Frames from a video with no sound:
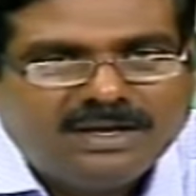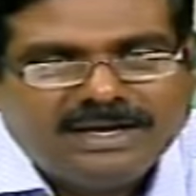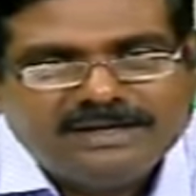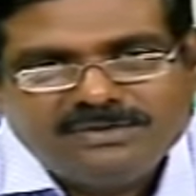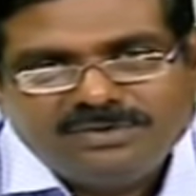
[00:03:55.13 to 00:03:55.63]

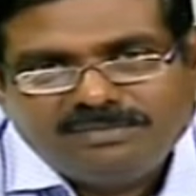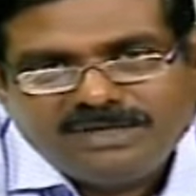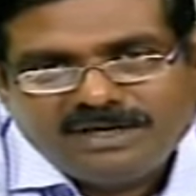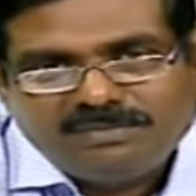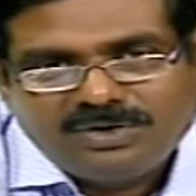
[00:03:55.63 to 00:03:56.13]
and you will
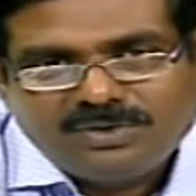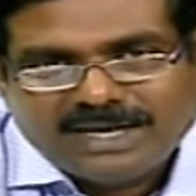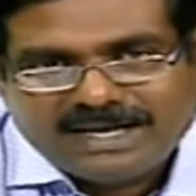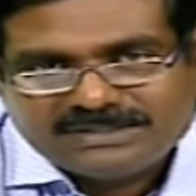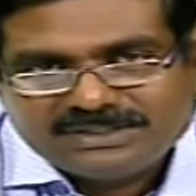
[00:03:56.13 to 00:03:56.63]
be able to
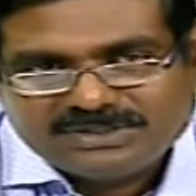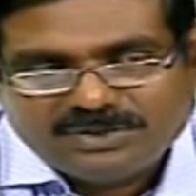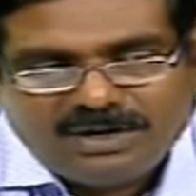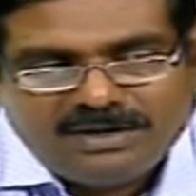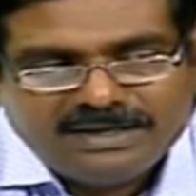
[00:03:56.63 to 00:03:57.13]
access
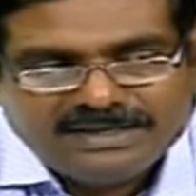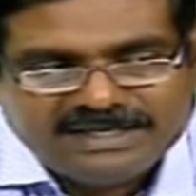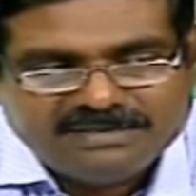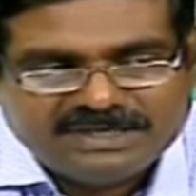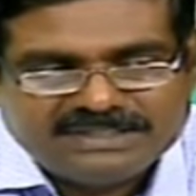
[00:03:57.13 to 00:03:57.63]
your
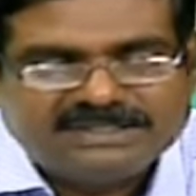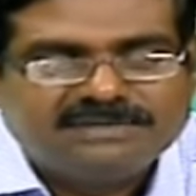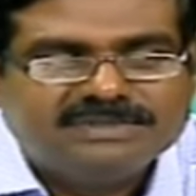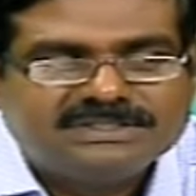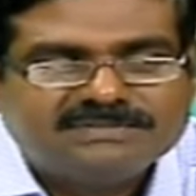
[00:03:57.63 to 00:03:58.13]
email
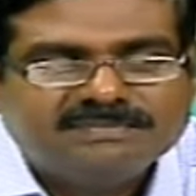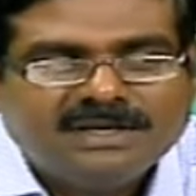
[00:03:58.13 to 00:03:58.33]
service.